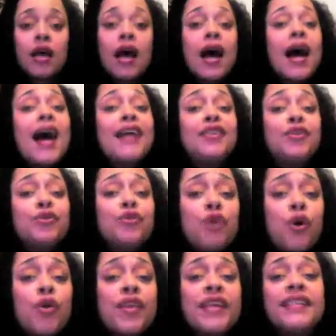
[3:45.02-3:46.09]
I do
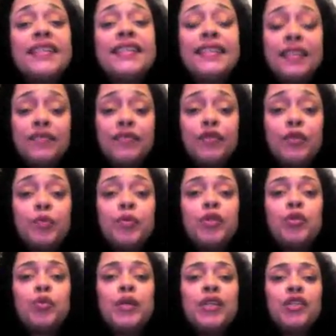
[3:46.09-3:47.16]
know there's a difference
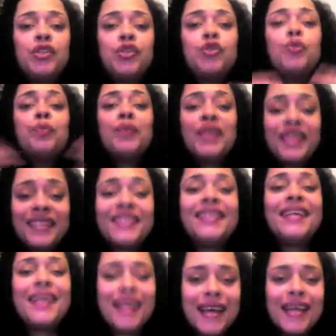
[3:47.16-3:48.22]
between
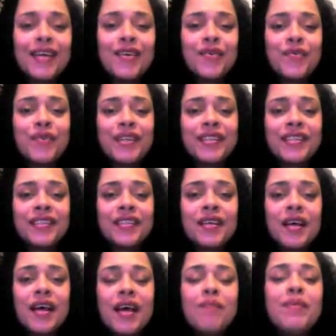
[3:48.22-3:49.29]
stupidity and ignorance.
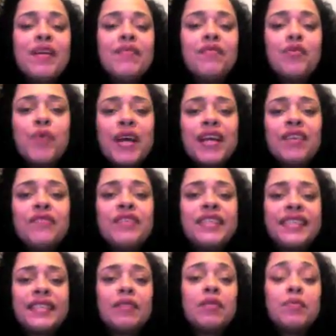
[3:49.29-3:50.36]
I mean, if you're ignorant
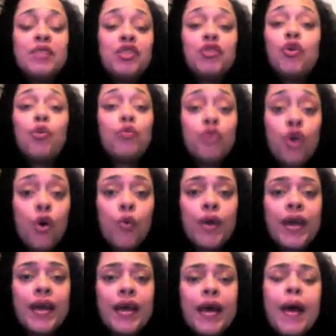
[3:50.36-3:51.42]
to something means you don't know
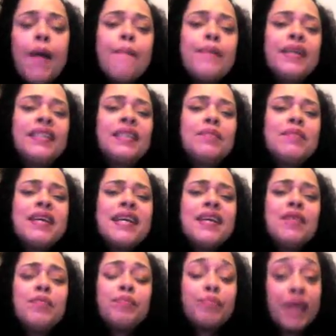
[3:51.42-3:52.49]
it. But to
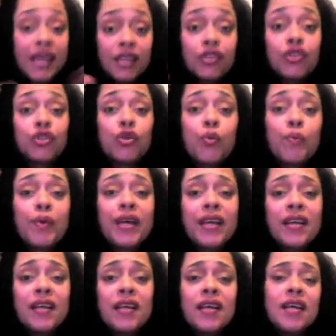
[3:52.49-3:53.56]
me, being stupid
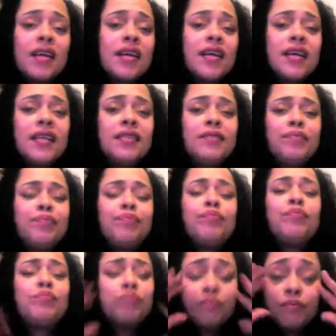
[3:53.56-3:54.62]
is
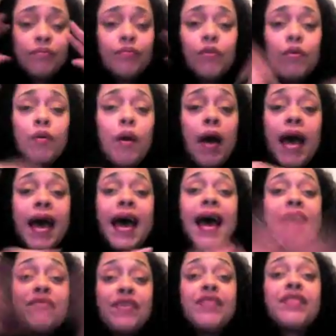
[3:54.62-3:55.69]

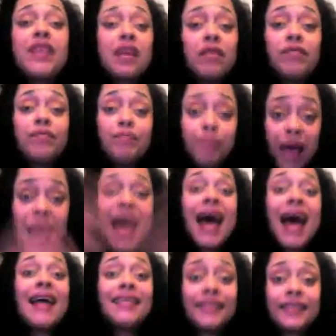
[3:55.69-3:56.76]
everything
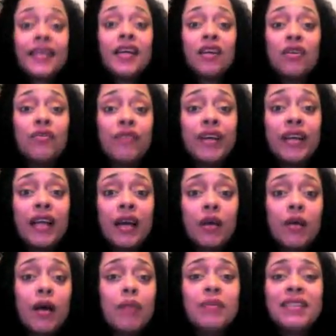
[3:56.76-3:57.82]
past ignorant. Like,
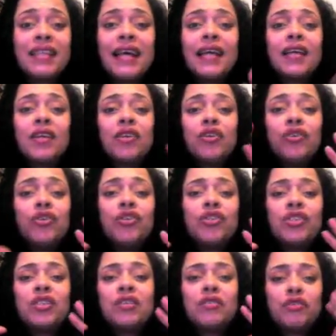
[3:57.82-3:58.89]
I'm just like, you're
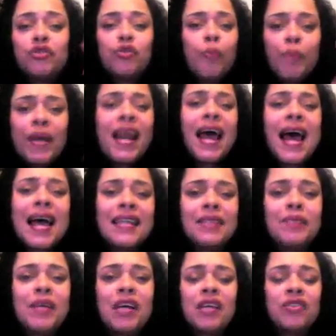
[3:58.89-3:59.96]
just a stupid ass
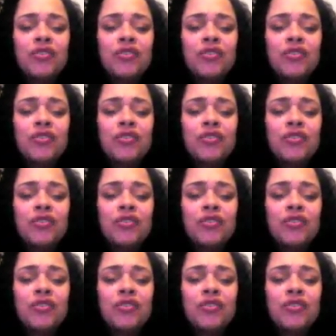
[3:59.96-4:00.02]
because you